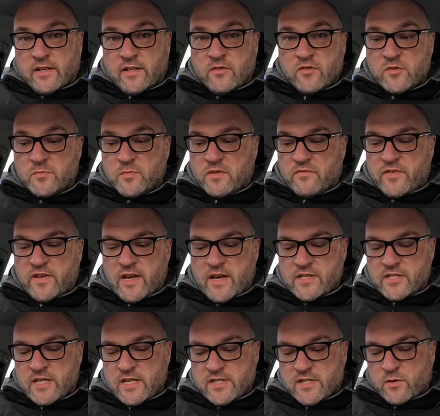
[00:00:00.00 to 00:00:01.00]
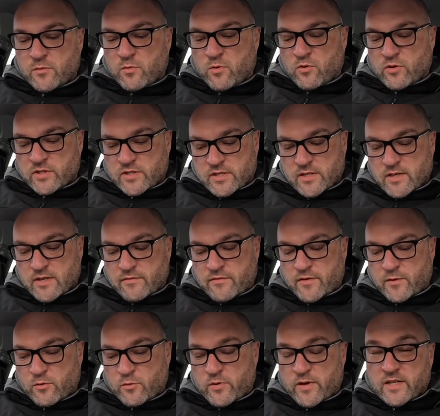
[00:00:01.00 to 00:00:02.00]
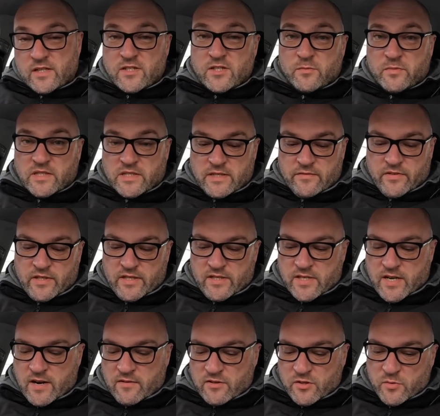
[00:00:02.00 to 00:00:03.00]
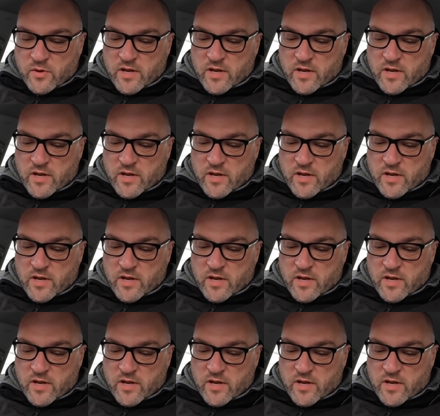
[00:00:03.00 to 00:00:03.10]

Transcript: I know some of the V H S are worth a few quid, and some of the D V Ds are as